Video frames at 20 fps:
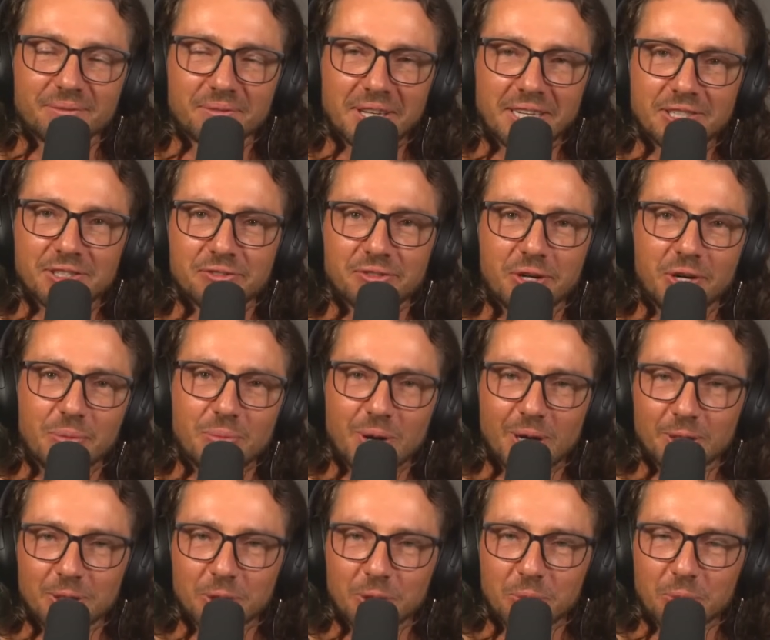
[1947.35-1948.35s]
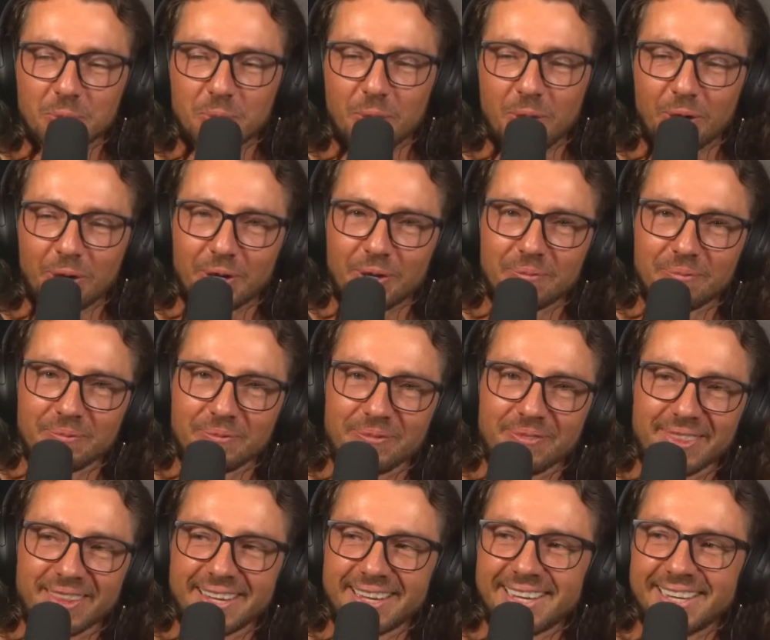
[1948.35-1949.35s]
Thanks very much, Warren.
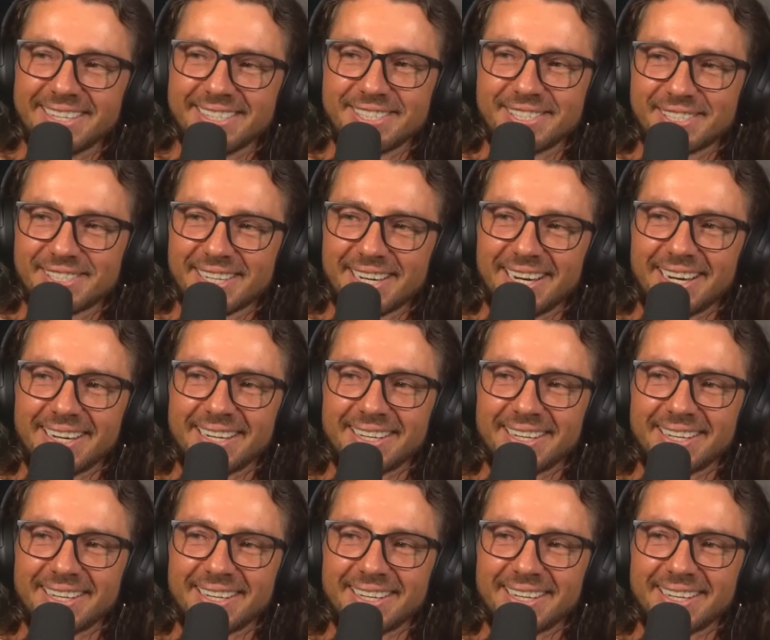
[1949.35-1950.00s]
It's